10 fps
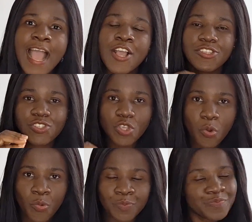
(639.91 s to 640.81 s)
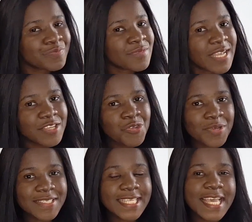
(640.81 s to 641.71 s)
So your
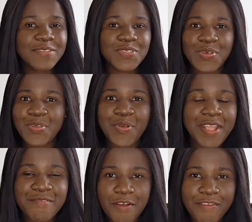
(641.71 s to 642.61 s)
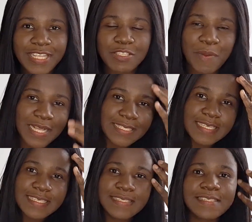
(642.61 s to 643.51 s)
skills or your area of
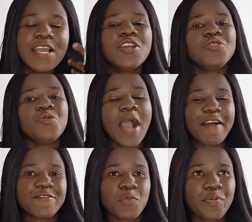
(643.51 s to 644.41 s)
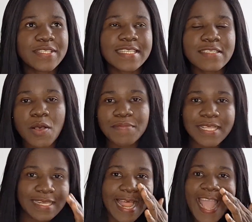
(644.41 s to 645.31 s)
expertise, you have to put in something
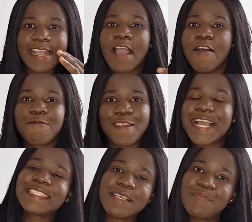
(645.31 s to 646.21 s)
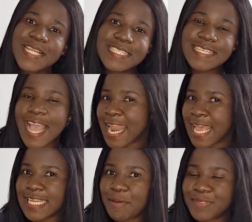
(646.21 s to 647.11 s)
like flexibility and
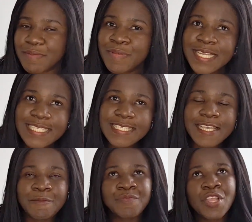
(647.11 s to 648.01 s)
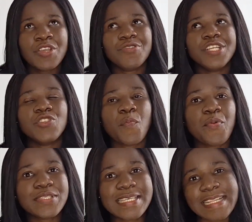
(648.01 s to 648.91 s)
adaptability. You need to
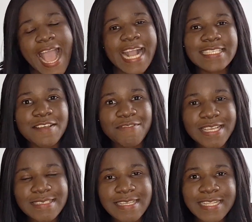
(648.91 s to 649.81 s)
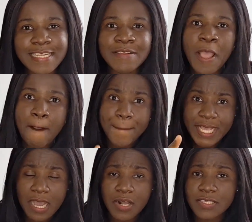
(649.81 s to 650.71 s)
put in active listening
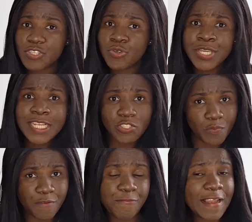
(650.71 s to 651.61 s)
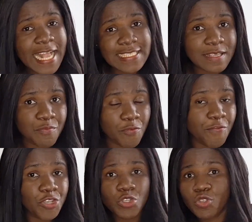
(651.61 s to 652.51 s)
because you need to be flexible for
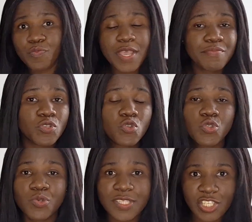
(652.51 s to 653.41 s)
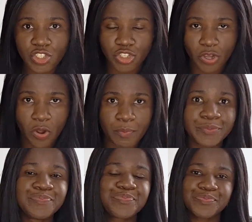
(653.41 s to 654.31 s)
you to be able to do this job.
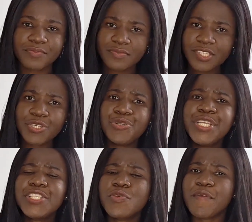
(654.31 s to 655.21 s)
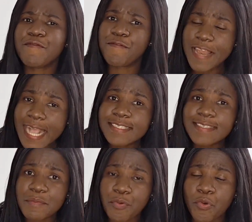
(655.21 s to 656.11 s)
You need to be
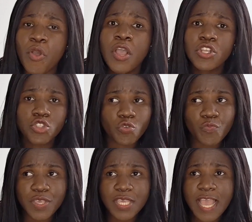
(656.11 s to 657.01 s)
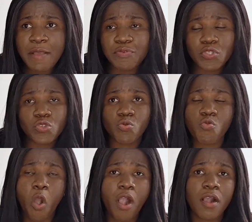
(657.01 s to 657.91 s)
flexible to be able to
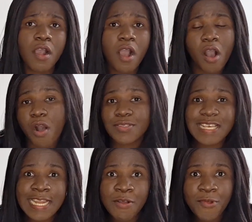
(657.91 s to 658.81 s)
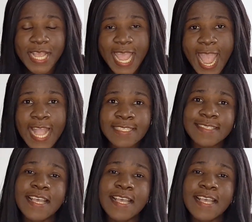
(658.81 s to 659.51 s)
work alternate weekends.